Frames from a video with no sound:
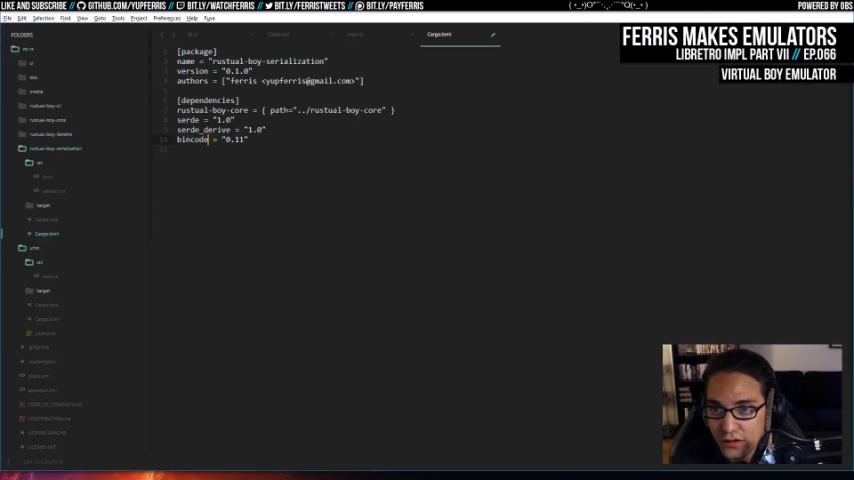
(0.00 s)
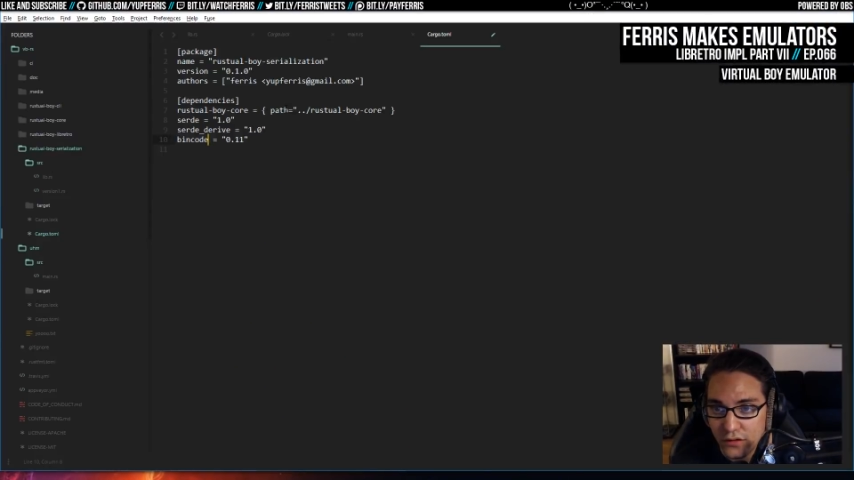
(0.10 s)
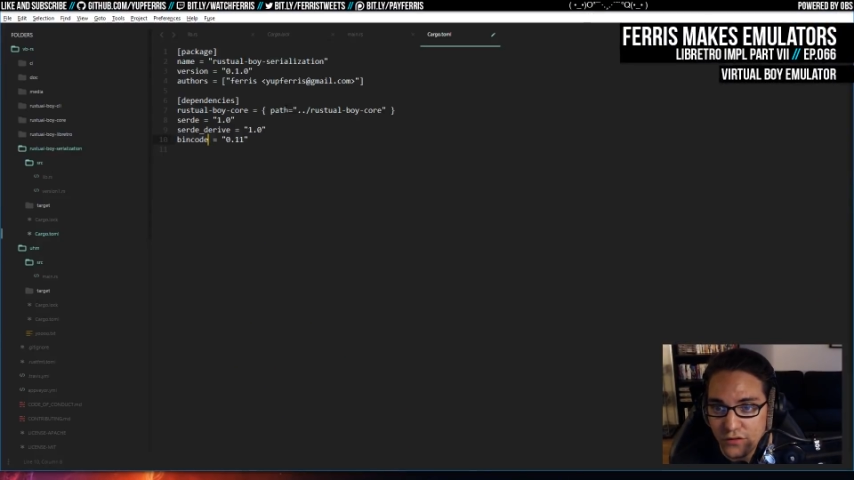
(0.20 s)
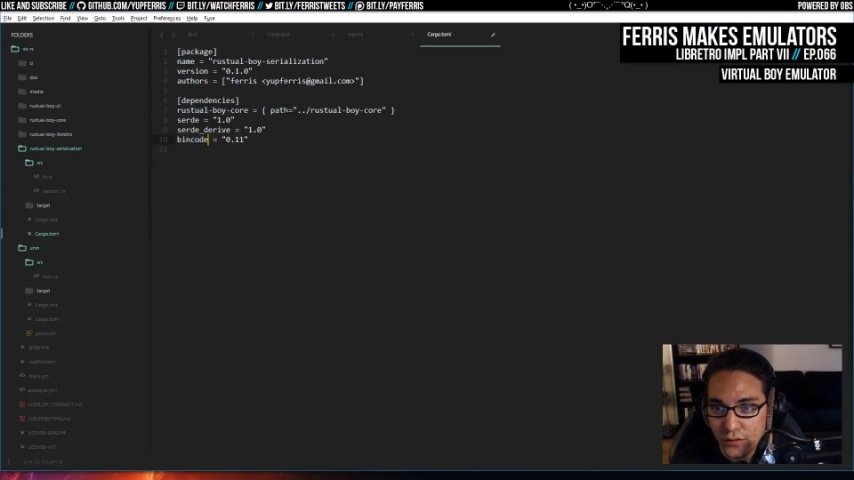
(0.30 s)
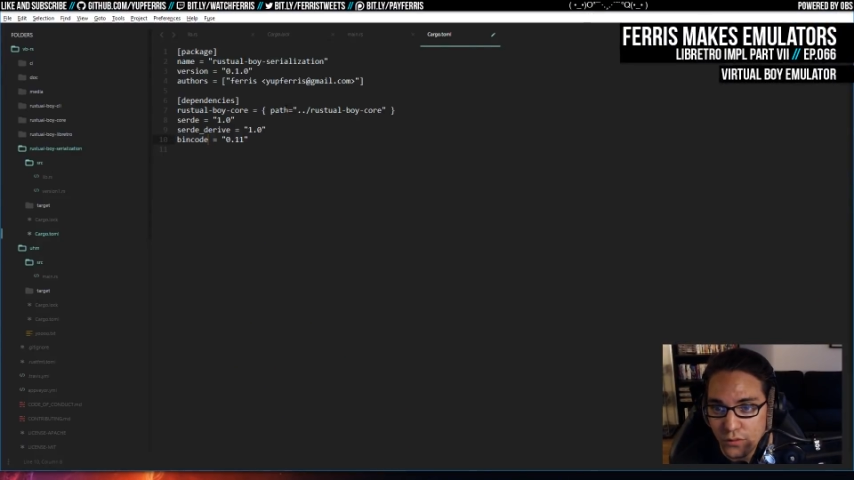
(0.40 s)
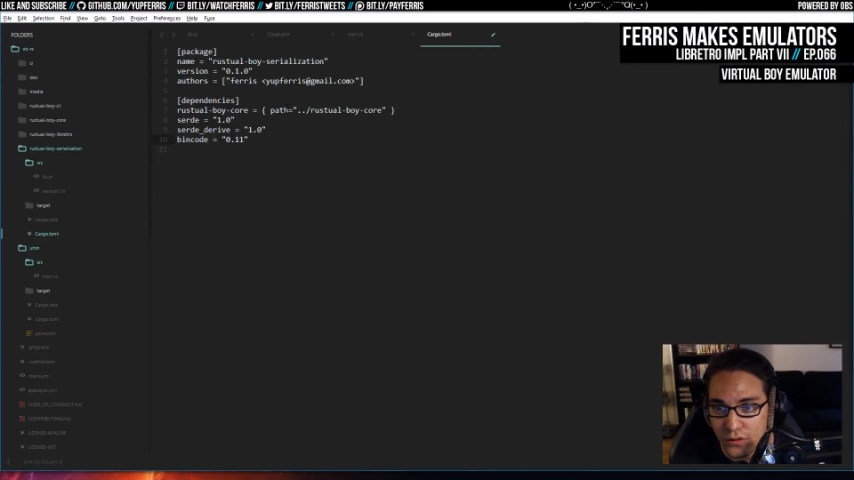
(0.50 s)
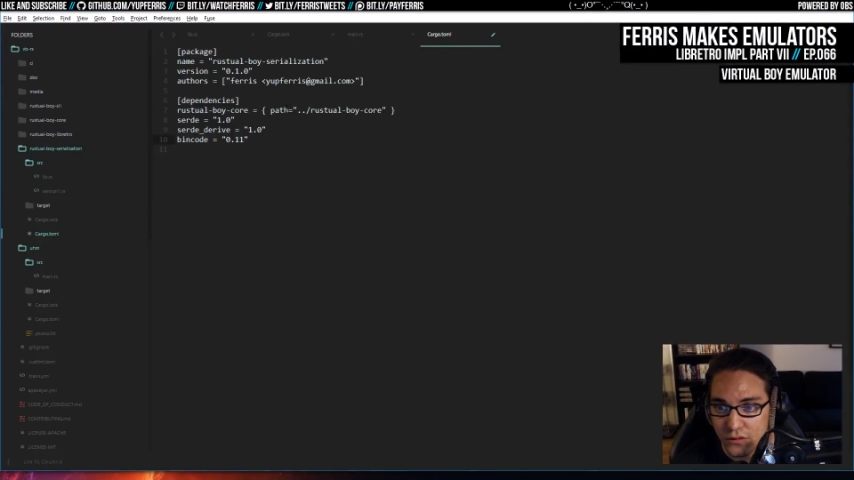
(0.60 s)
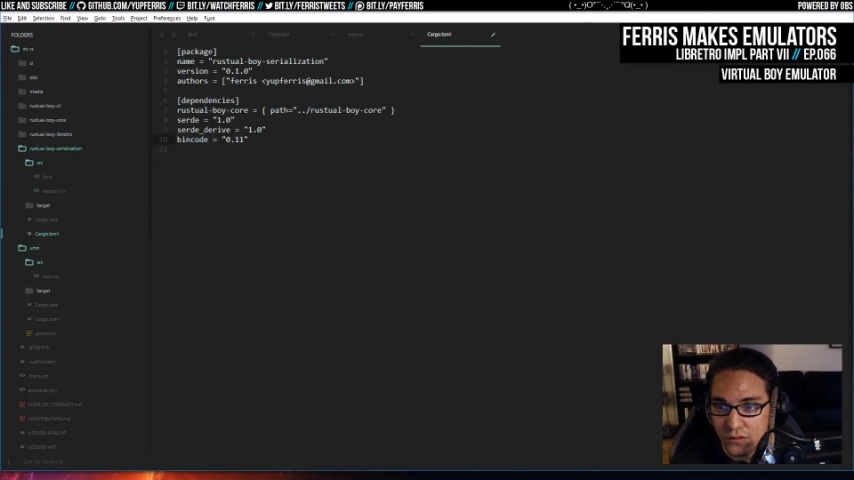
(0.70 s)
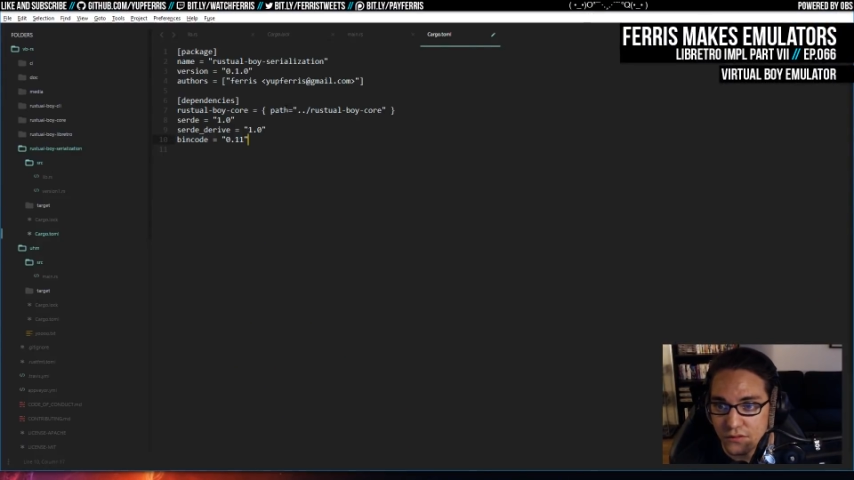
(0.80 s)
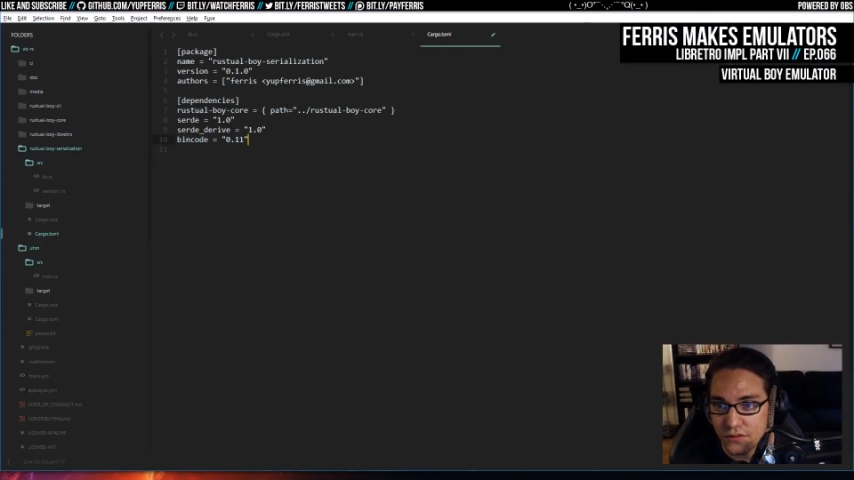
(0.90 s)
IOV1,
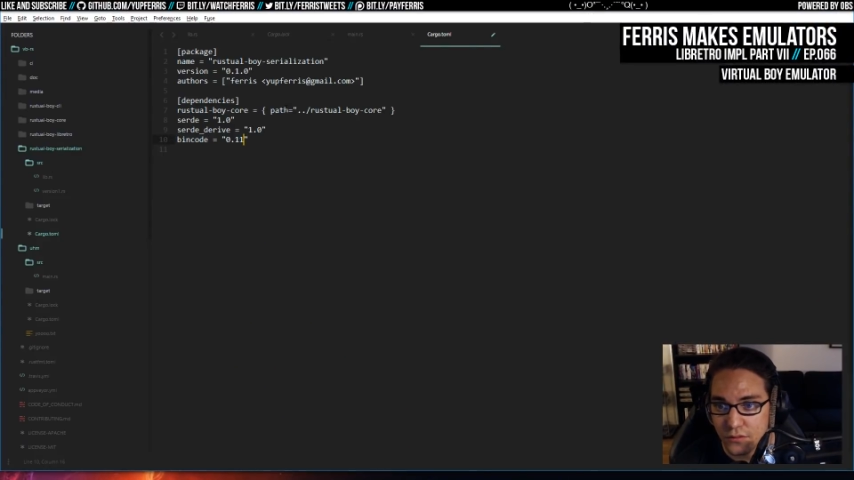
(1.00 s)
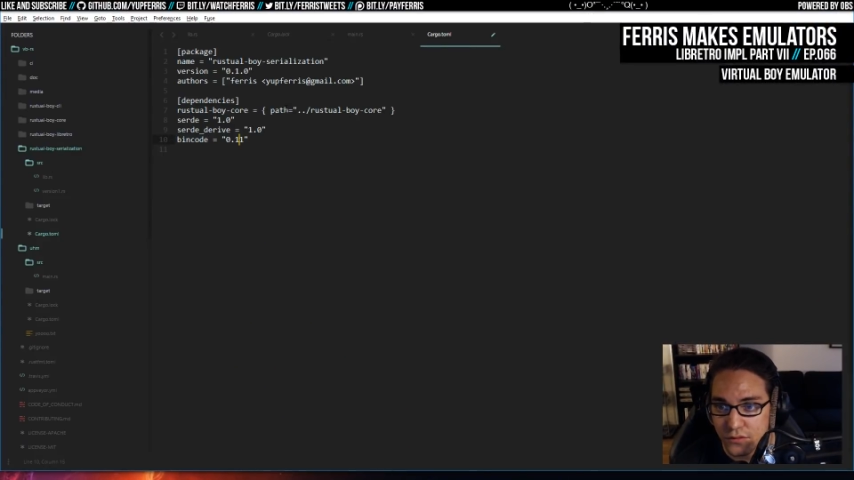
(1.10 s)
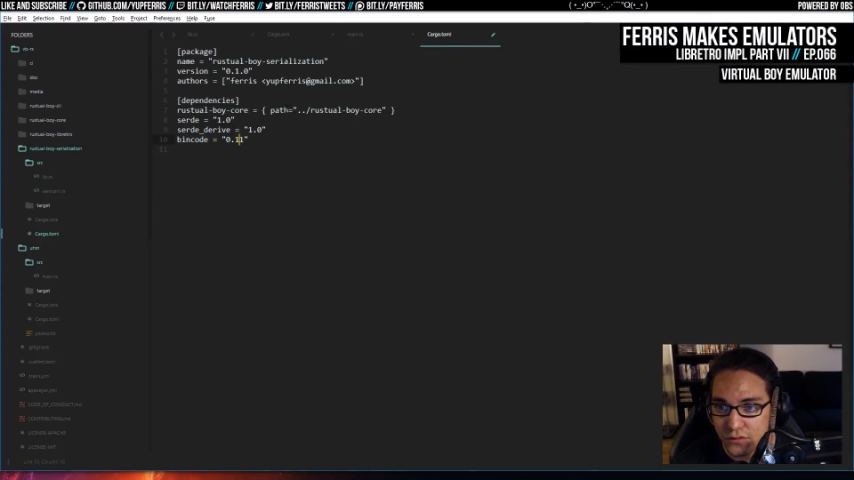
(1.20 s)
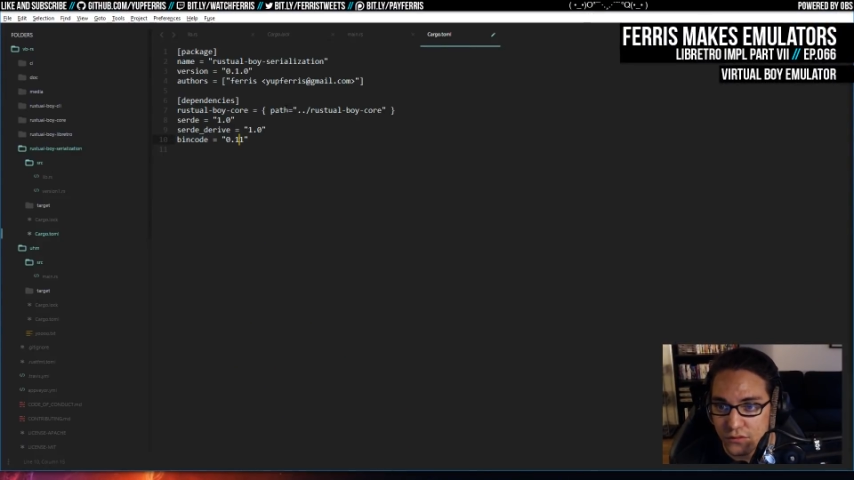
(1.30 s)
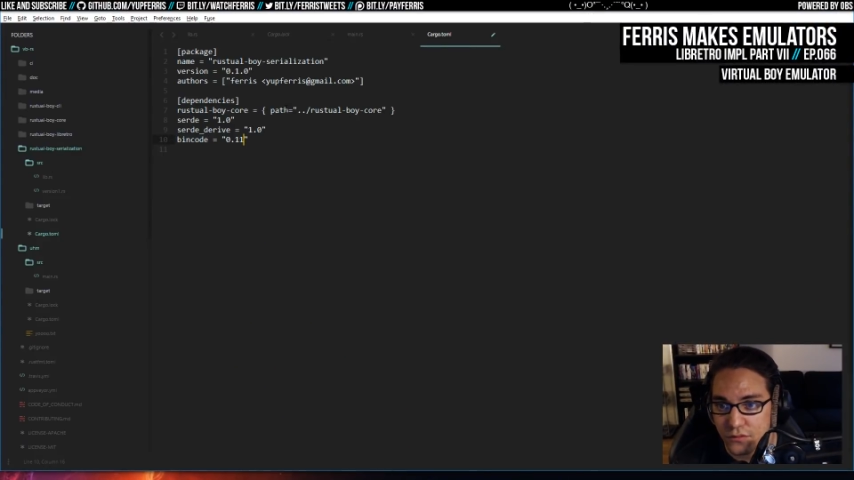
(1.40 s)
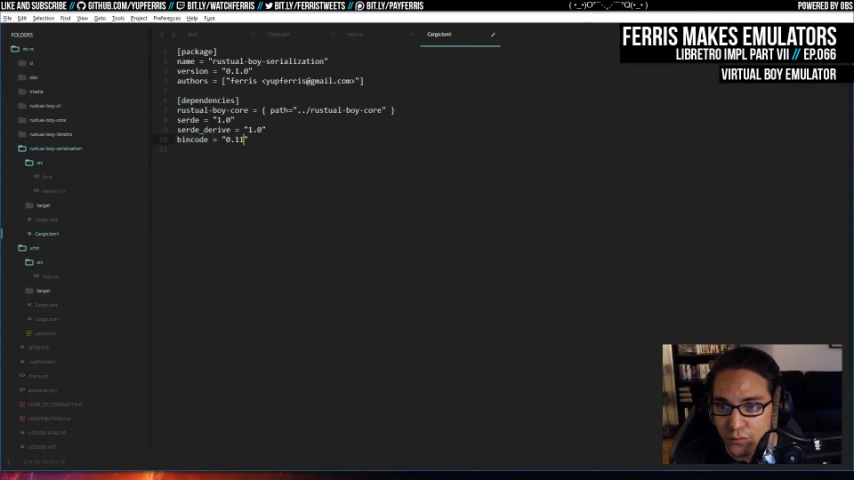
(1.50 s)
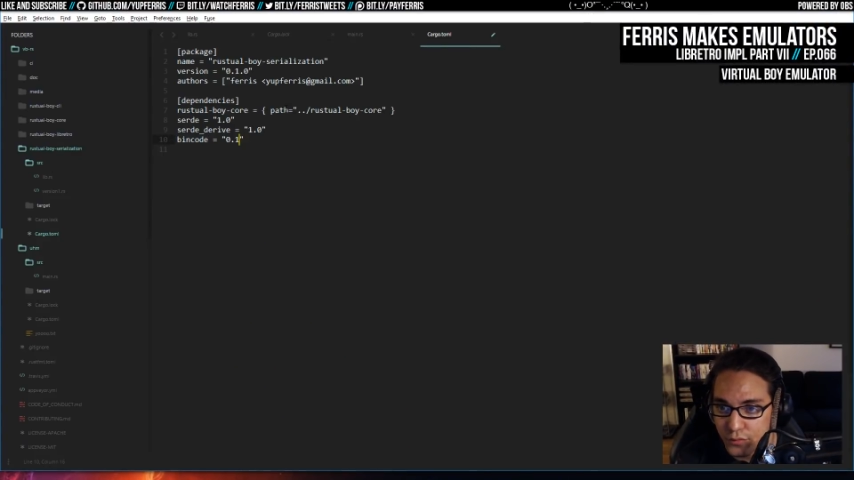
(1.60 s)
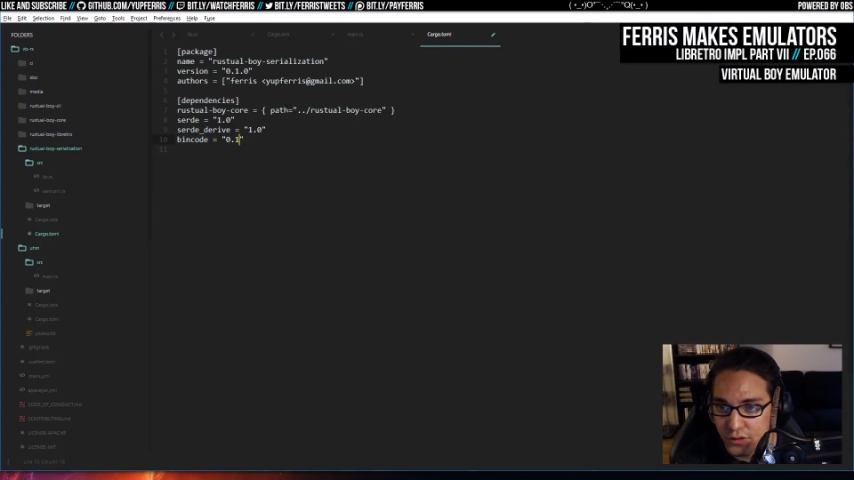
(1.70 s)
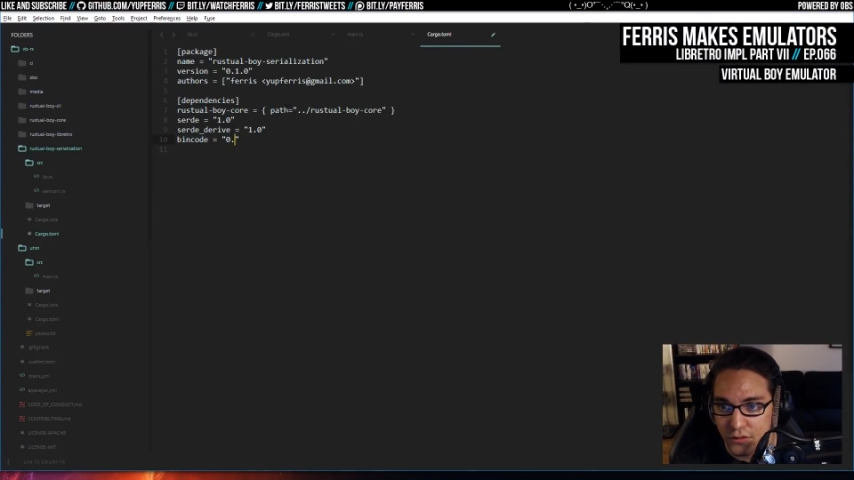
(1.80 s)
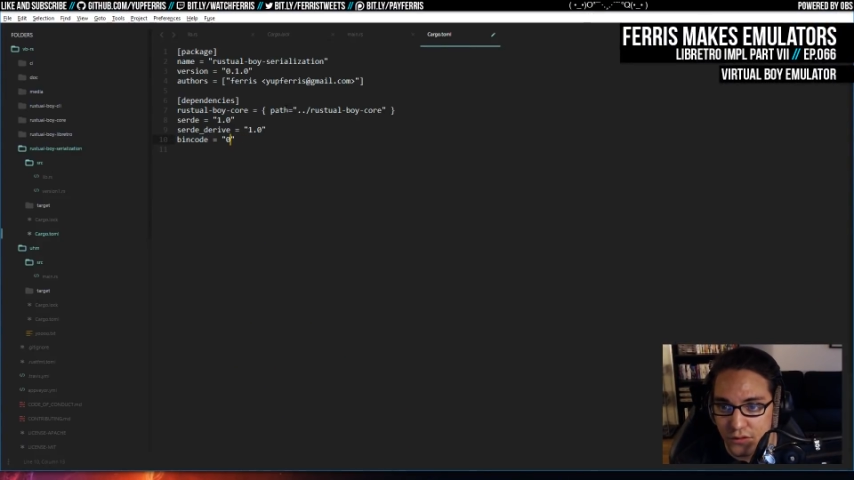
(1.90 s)
so we'll do
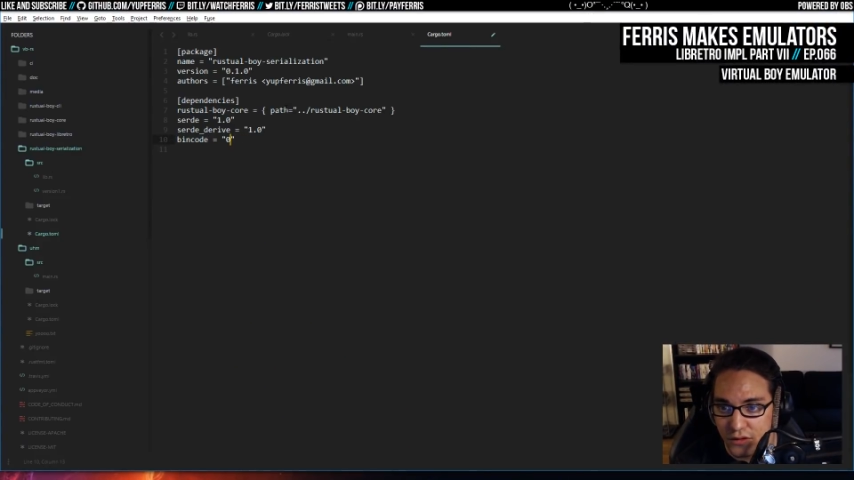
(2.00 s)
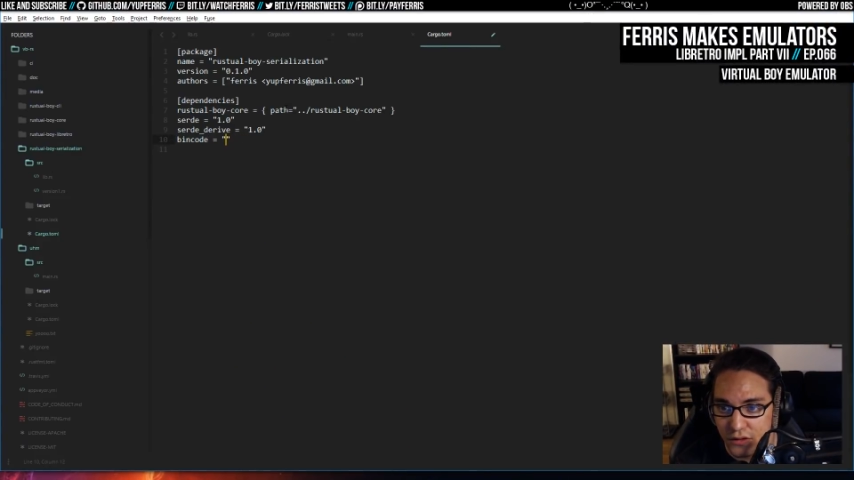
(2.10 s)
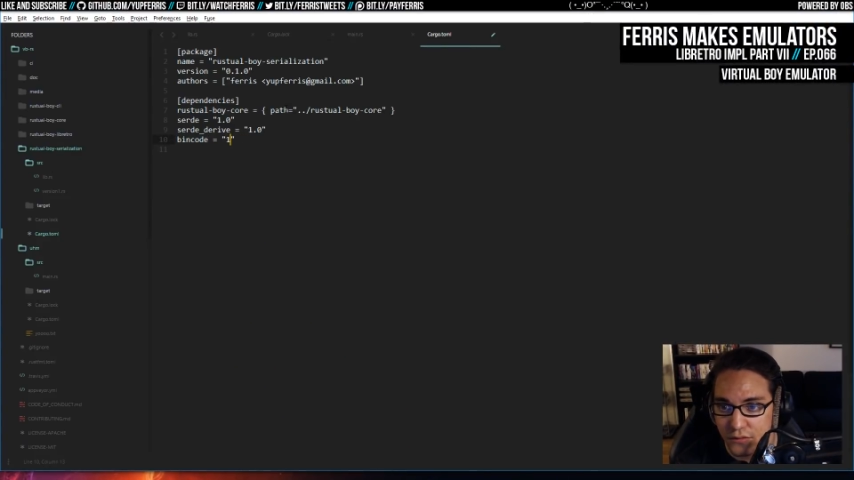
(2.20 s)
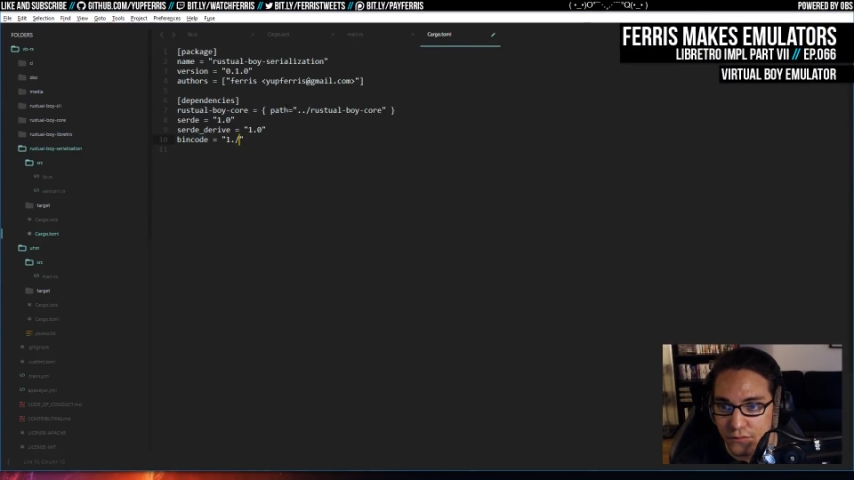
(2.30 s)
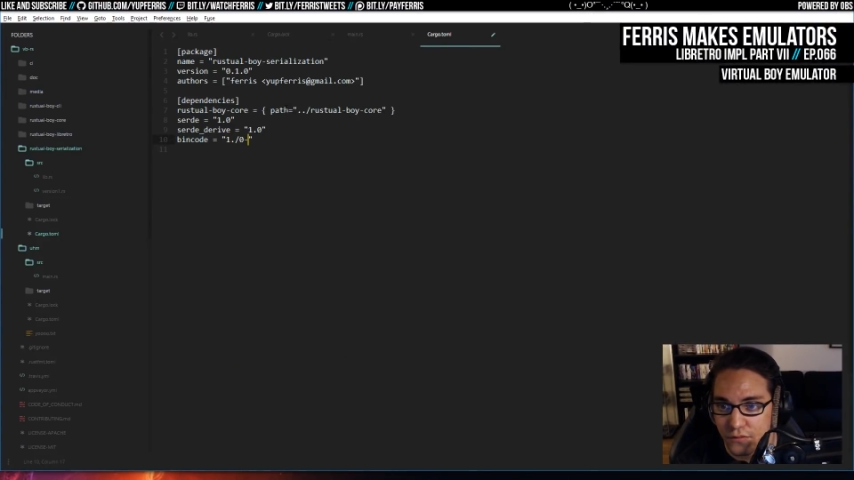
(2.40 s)
point here.